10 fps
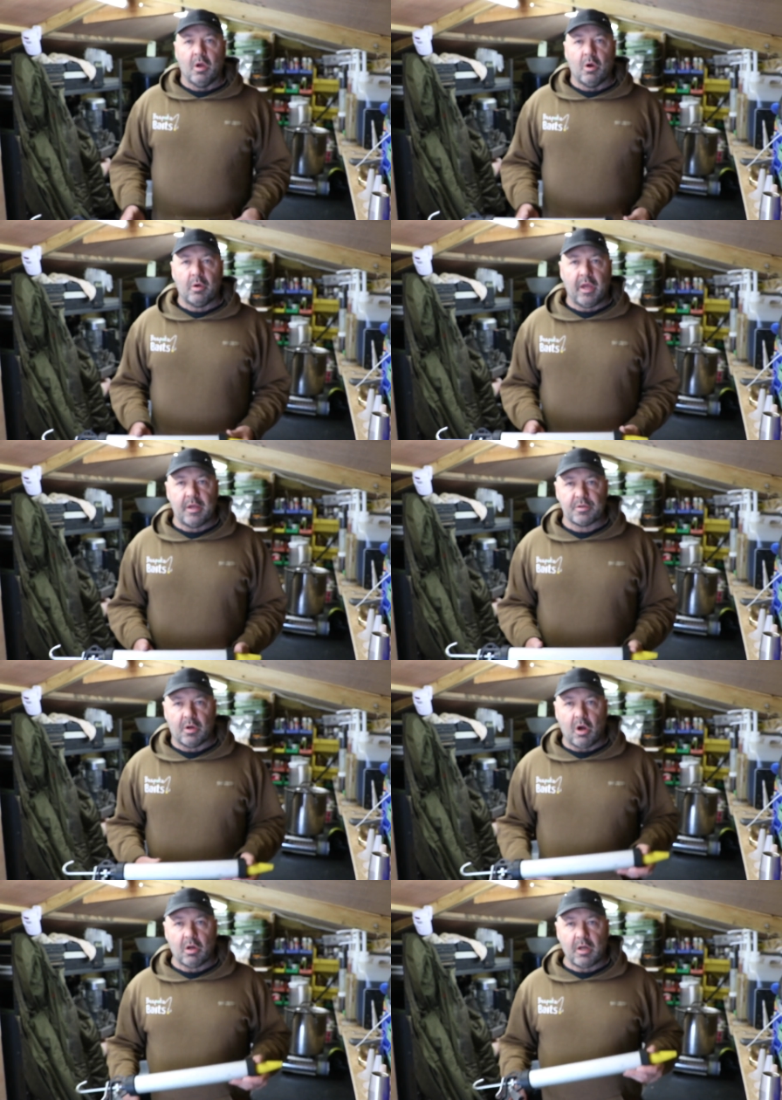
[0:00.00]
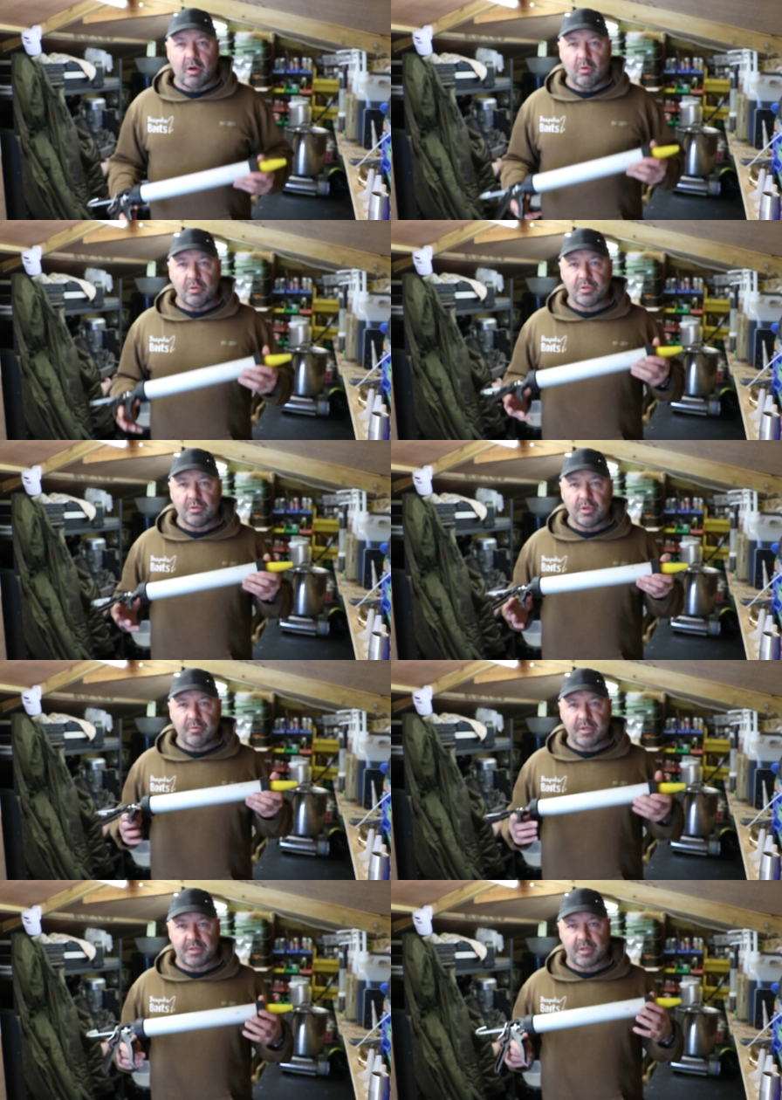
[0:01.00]
Okay, so Gardner also do
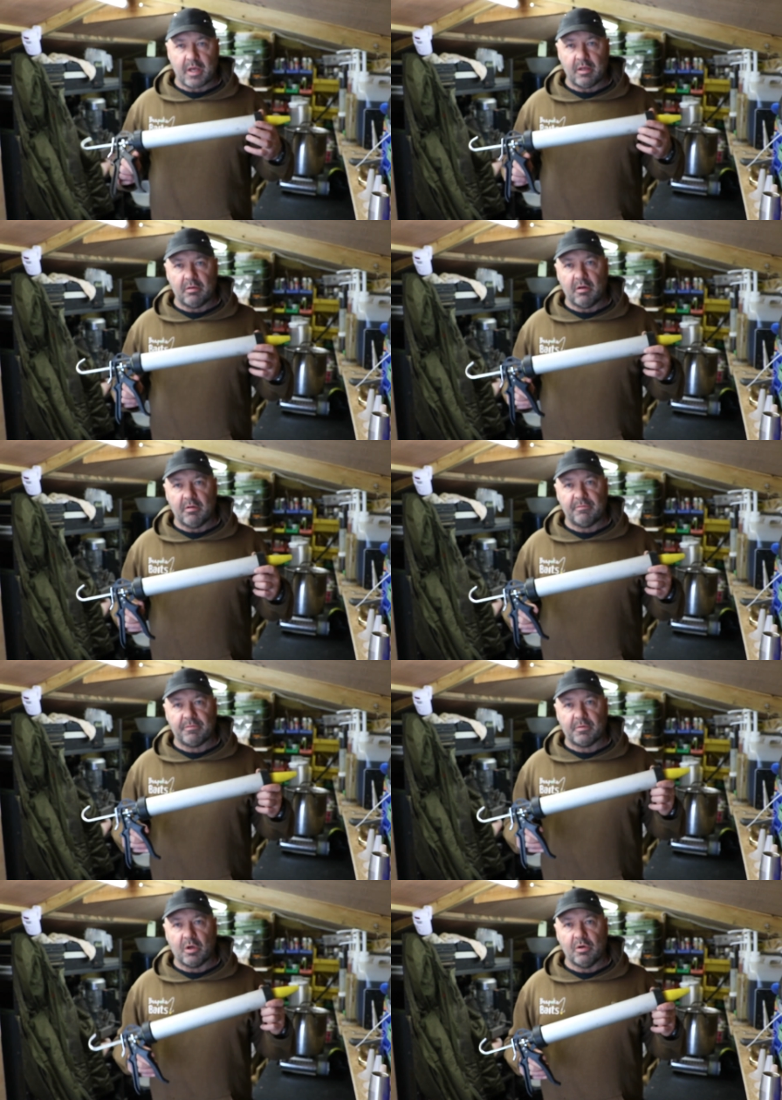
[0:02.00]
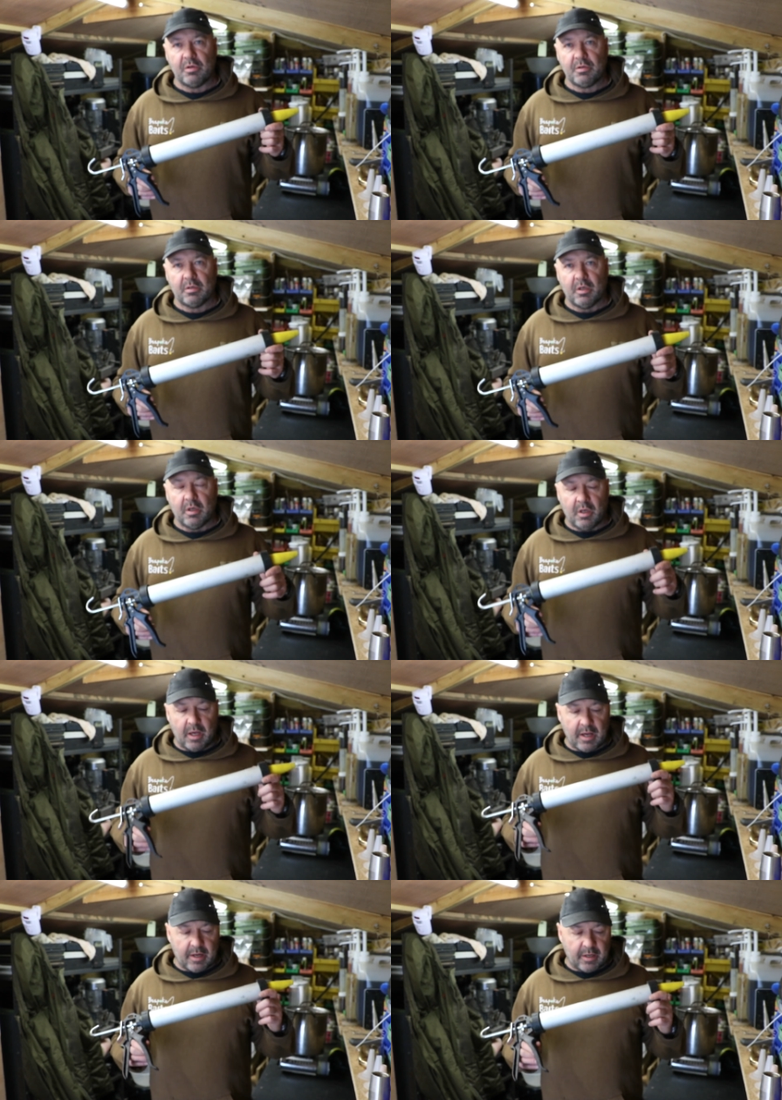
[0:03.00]
this style of gun,
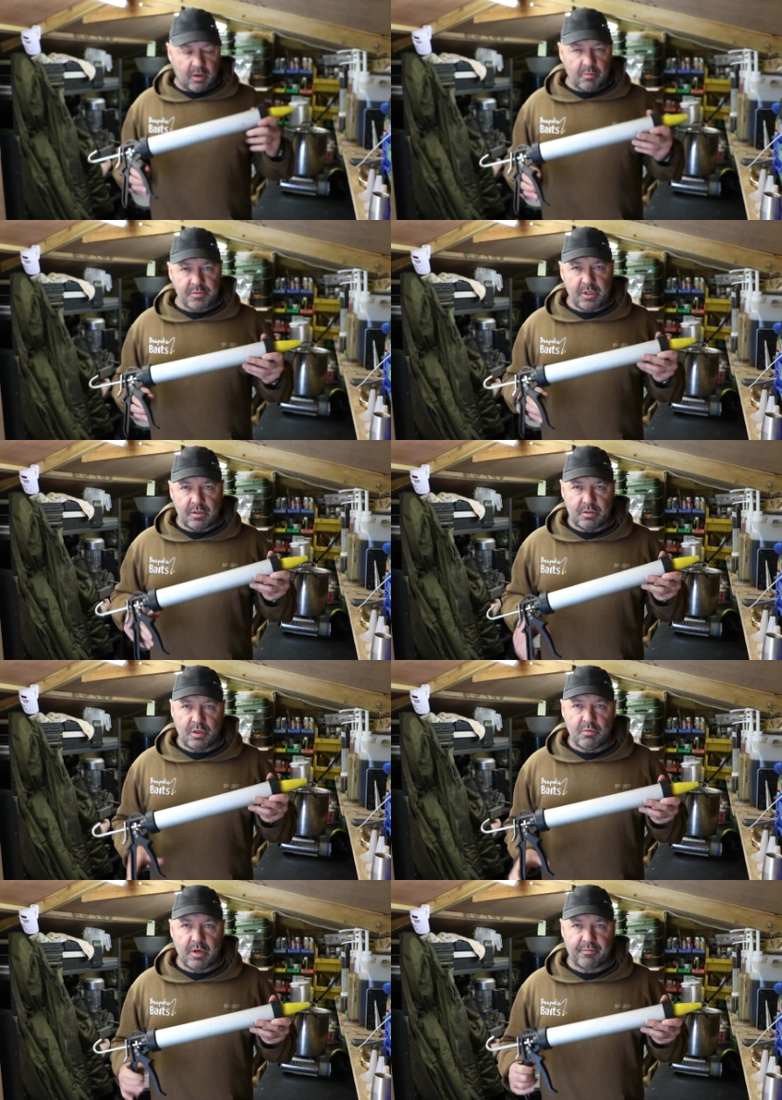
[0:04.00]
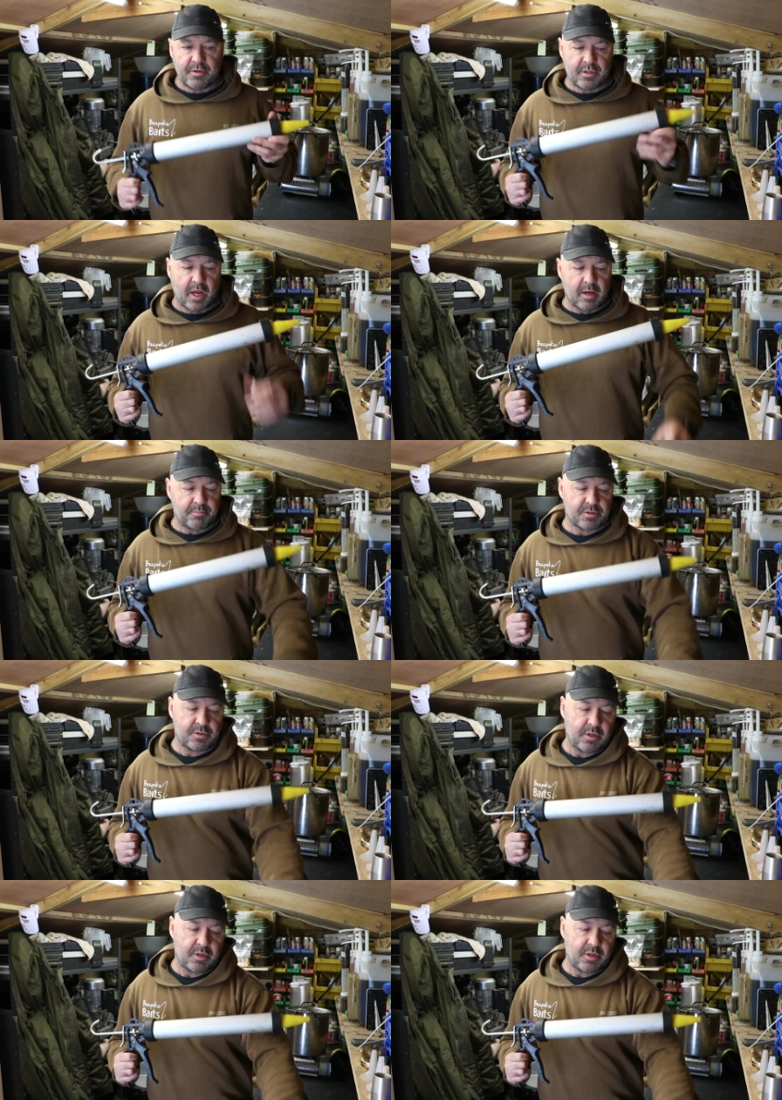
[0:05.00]
and it comes in two different types.